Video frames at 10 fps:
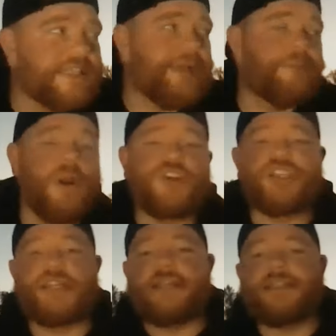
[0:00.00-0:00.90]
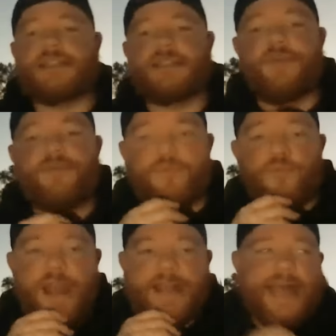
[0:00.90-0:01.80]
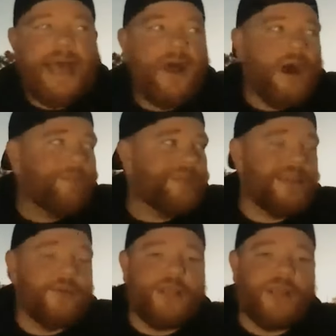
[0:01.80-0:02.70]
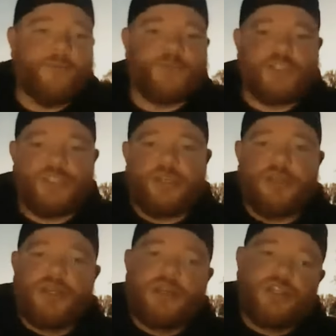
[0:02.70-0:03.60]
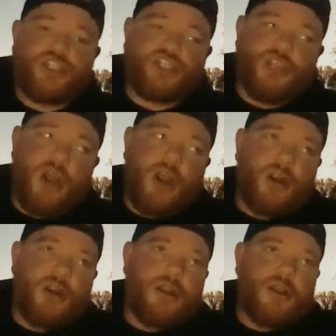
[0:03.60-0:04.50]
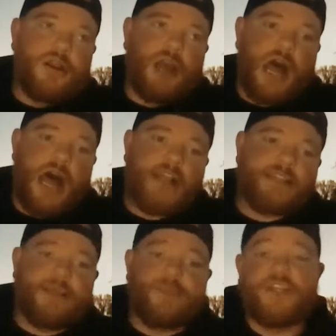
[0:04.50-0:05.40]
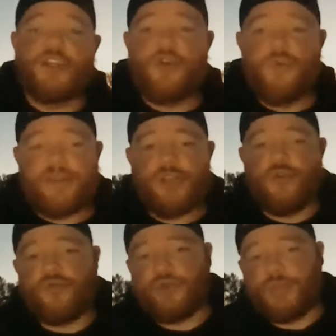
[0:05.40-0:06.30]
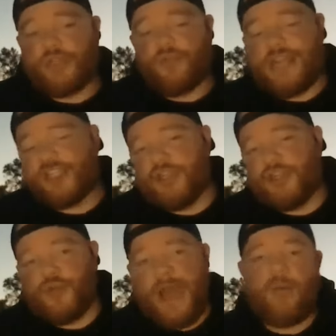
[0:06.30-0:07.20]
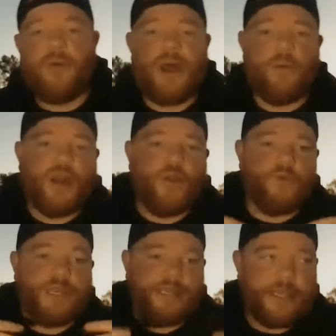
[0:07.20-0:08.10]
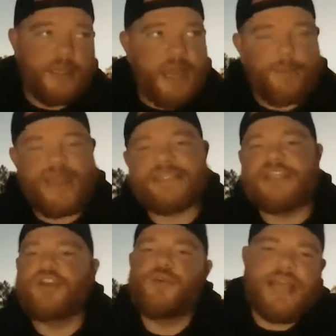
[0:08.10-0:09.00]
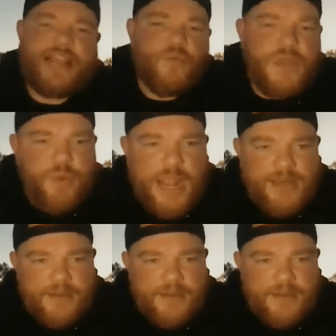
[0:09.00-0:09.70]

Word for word: as like merchandise and stuff, right now I'm gearing up to start uh, something new with the new with the creation of the new album. I want to re. I'm basically doing like a rebrand.